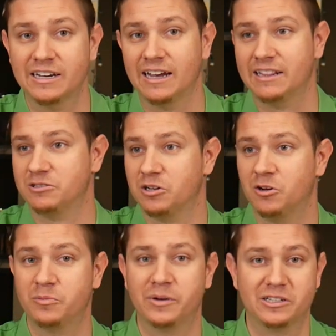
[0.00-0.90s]
And there's a
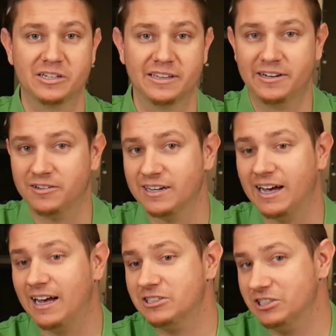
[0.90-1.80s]
whole bunch of little
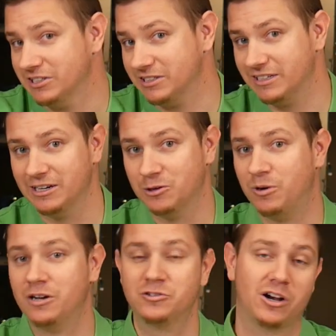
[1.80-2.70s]
gotchas,
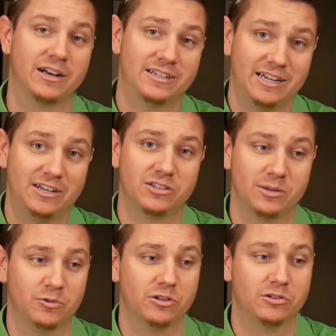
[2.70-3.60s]
while trying to teach someone.